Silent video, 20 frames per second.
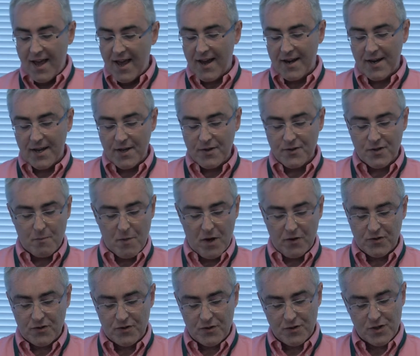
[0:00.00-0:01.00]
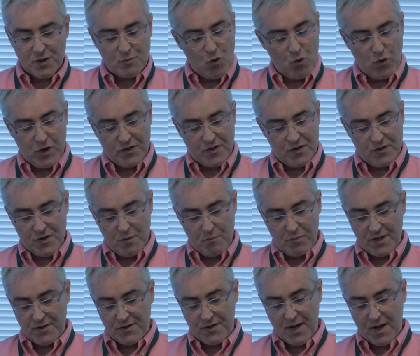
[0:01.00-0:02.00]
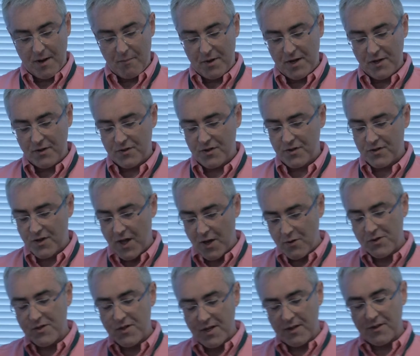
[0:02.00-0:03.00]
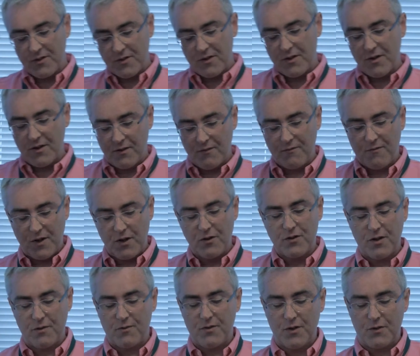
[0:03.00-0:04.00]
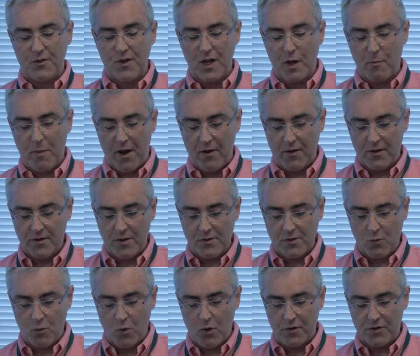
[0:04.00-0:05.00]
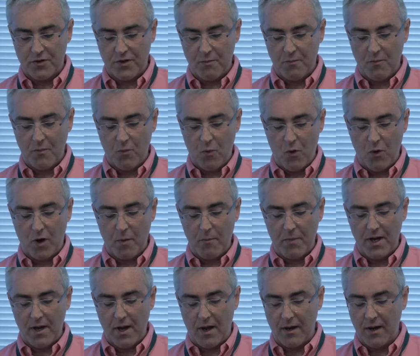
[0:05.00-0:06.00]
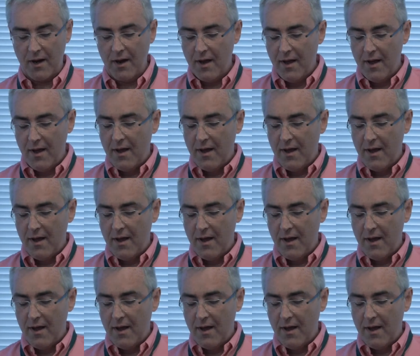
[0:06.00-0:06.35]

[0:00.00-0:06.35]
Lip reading: And it is the most smallest and simplest thing, but it's just those things that for you to think about in terms of what can be done.